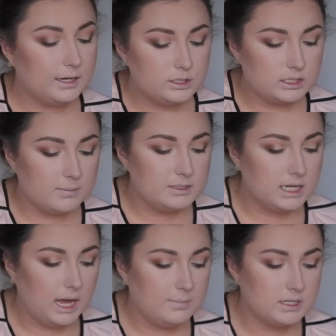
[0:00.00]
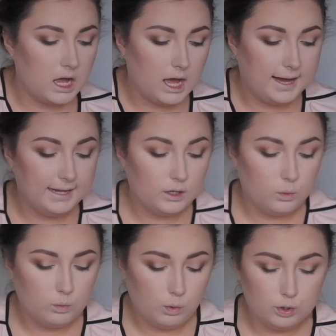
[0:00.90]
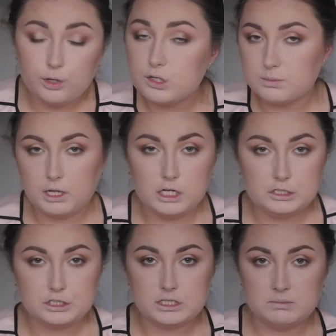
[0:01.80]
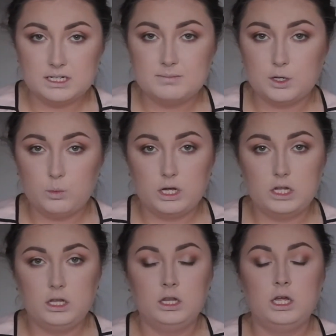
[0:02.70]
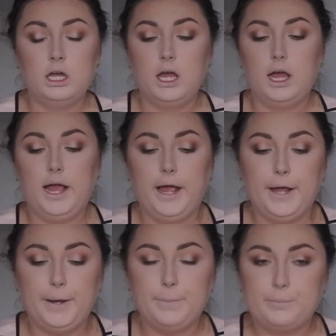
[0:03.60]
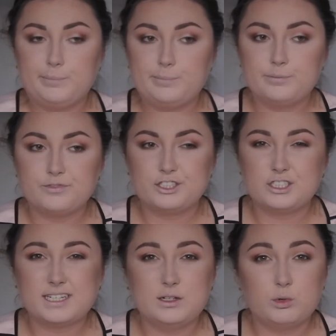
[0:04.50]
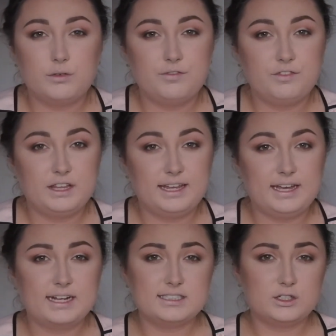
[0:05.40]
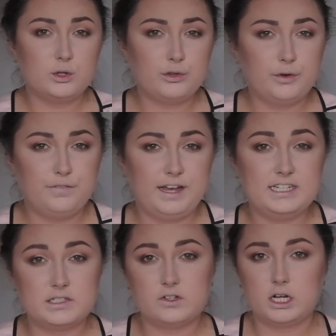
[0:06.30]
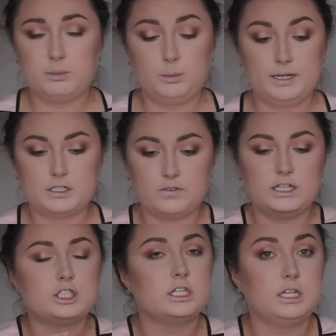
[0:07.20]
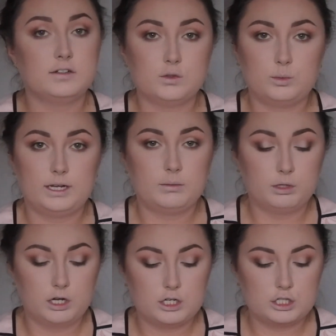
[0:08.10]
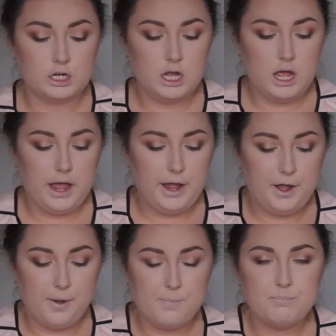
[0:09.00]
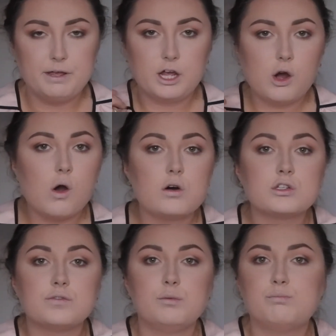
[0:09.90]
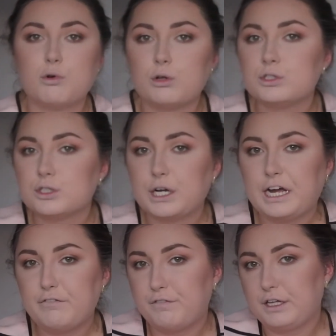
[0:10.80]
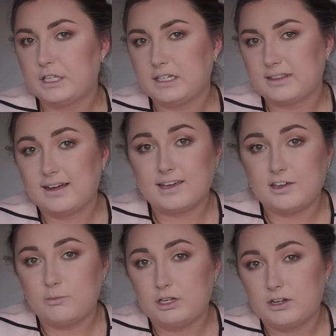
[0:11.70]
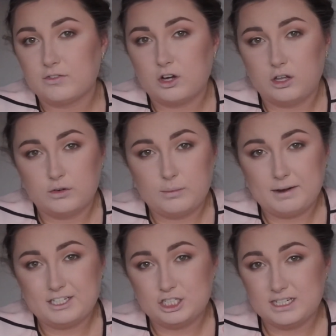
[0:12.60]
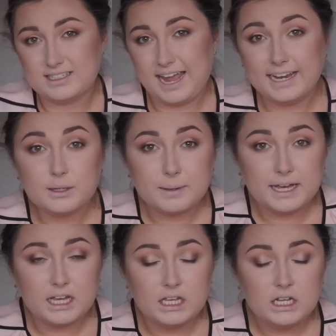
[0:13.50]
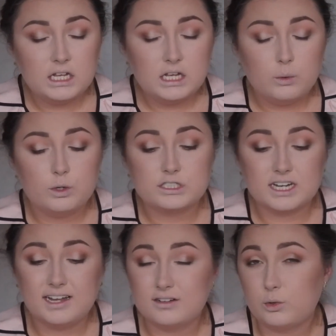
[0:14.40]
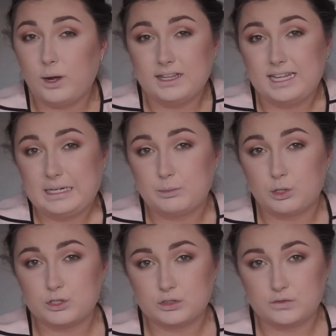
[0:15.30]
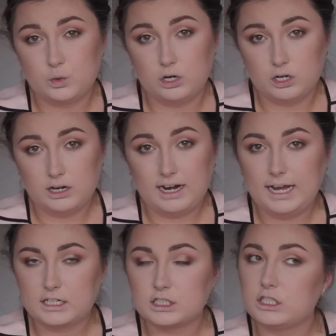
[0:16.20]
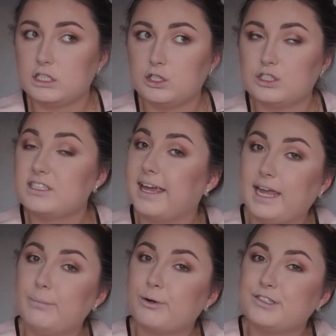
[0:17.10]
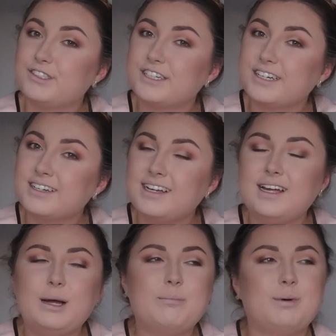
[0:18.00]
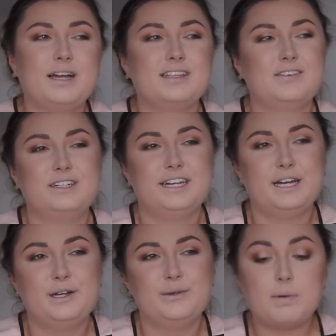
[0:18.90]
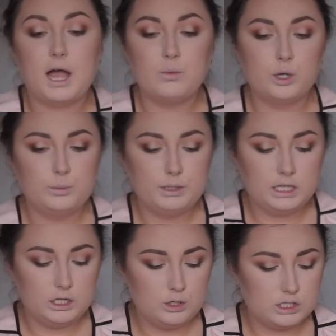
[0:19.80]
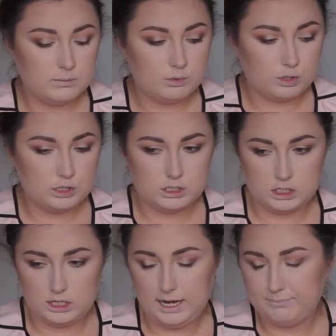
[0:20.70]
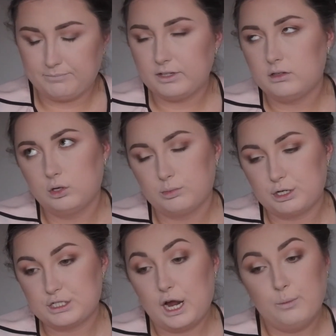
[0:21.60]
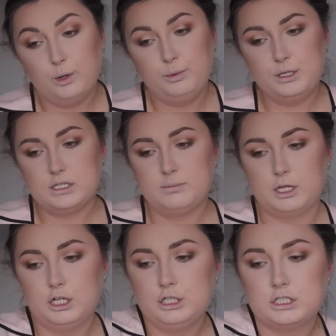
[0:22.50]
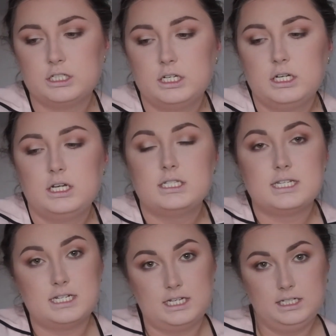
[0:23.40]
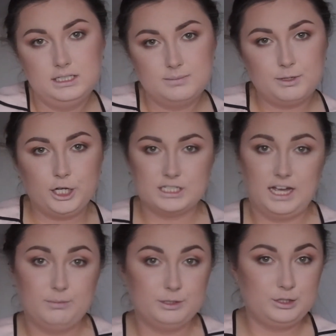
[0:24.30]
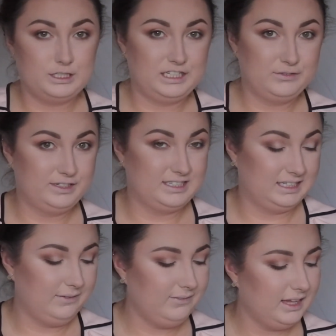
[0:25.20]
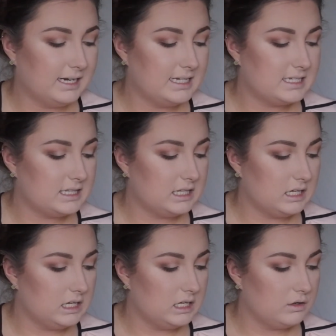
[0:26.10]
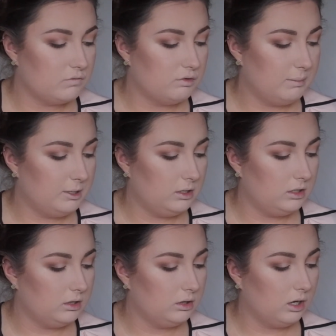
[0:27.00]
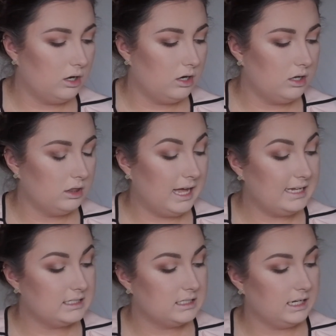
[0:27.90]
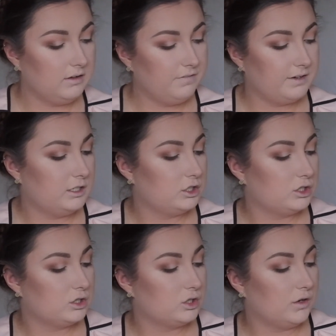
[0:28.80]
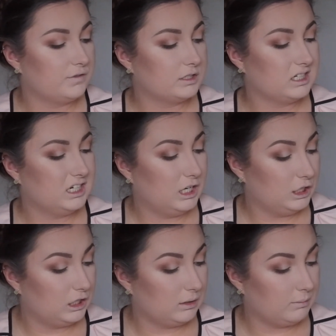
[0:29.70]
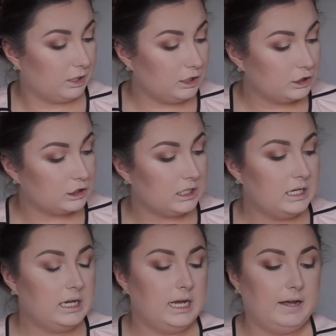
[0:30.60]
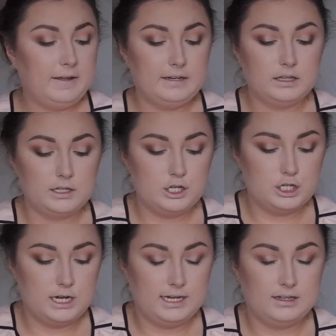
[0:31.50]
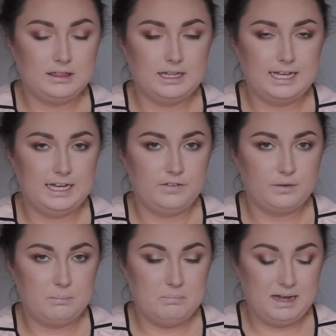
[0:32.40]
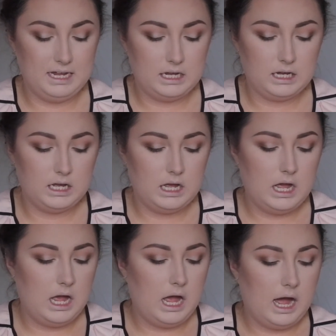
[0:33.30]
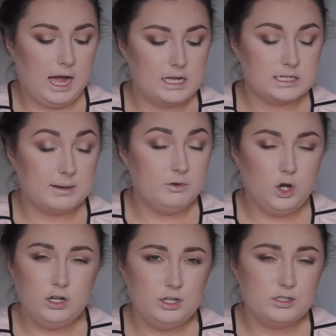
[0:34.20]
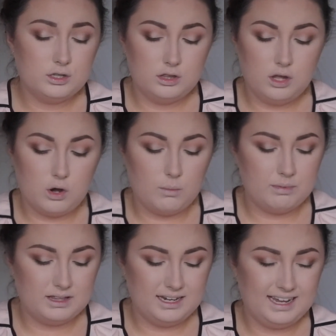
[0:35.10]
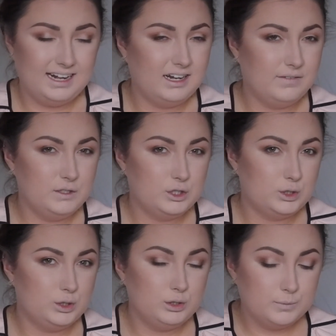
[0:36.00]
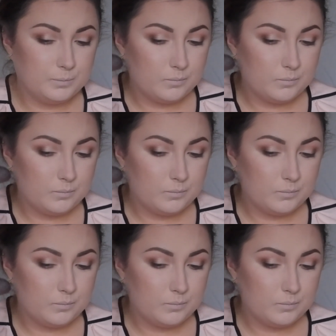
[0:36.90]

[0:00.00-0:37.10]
Now sometimes I won't use blush, sometimes I will, just kind of what I'm feeling. I did go through a phase of a couple of weeks of literally never wearing blush. Because of the bronzer, I felt like that gave me enough colour in my cheeks anyway, which I quite like bronzer for. I actually used to hate bronzer, but I love it now. But I will be using bronzer, not bronzer, I will be using blush today because I have been using it recently. And it's the Rimmel Lasting Finished Soft Colour Blush in the shade Live Pink. And I'm not going to use a lot, but then again I never do.